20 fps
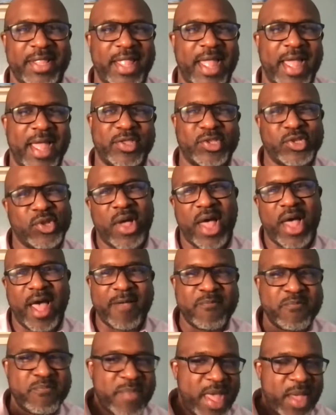Like, so
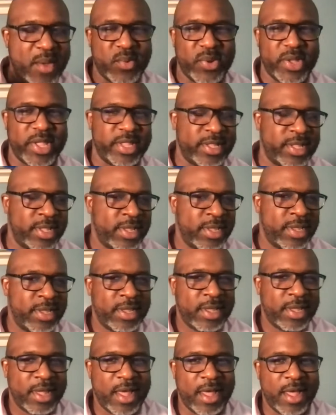I met with
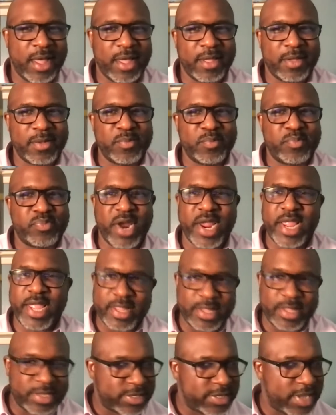
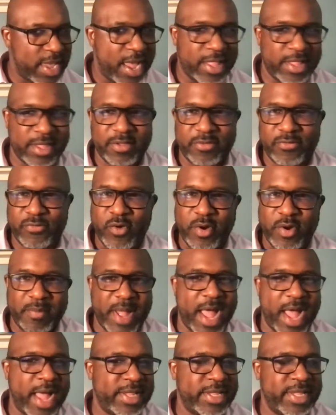Breaking the Silence, former
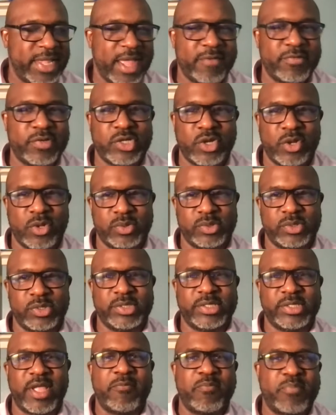IDF
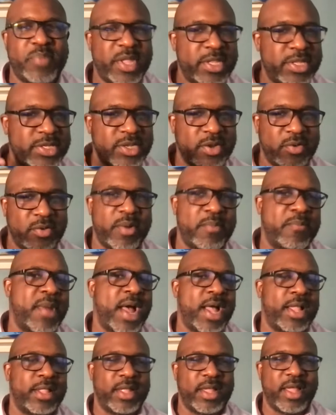soldiers. I've been to
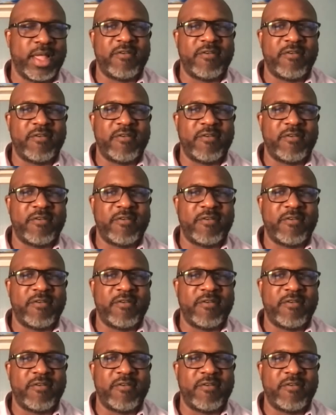Ramallah.